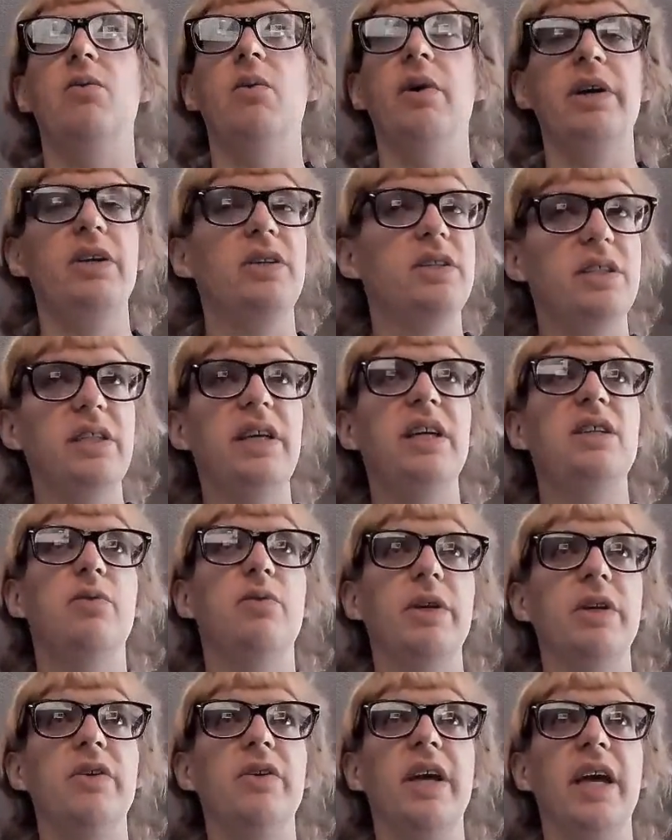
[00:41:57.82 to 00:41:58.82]
What you see is
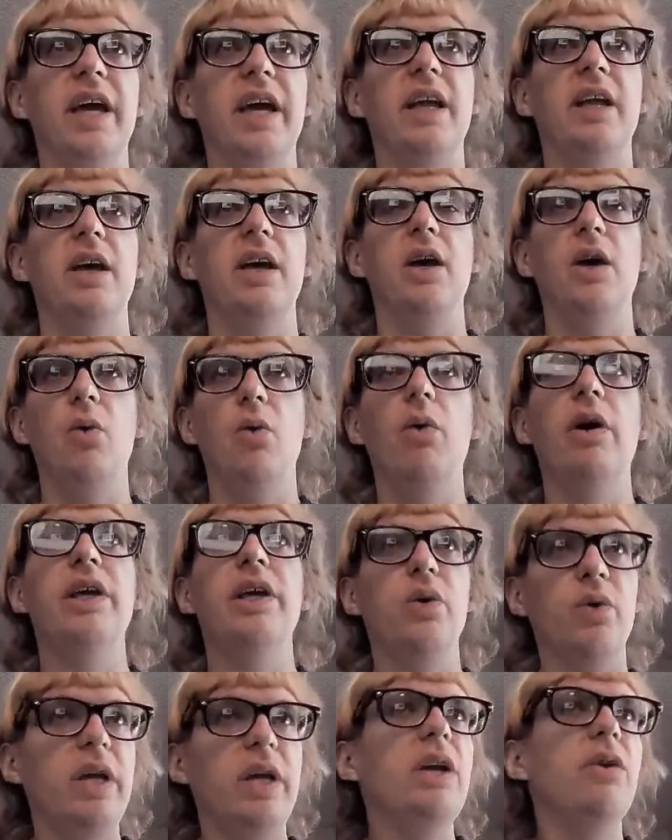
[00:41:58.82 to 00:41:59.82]
what you get.
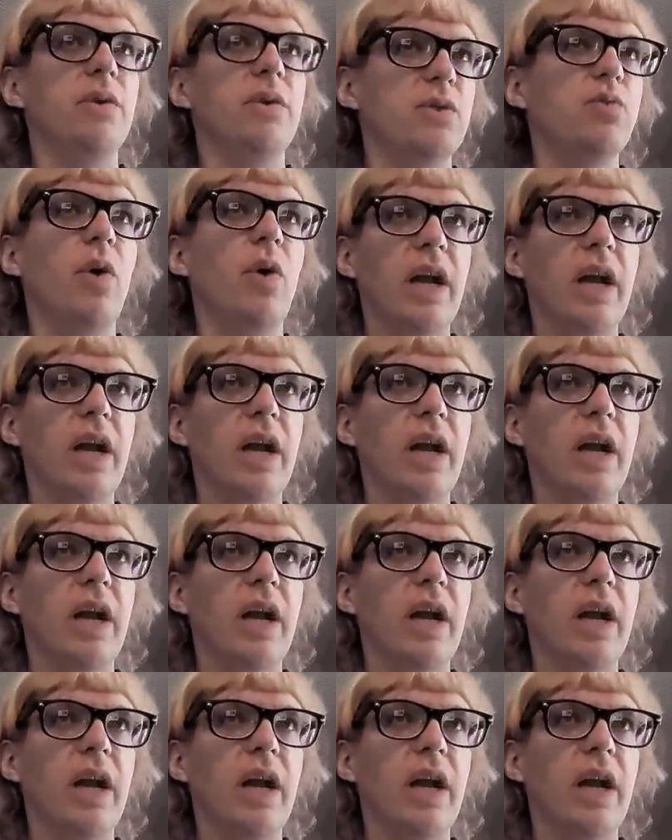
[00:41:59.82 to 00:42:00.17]
What you hear is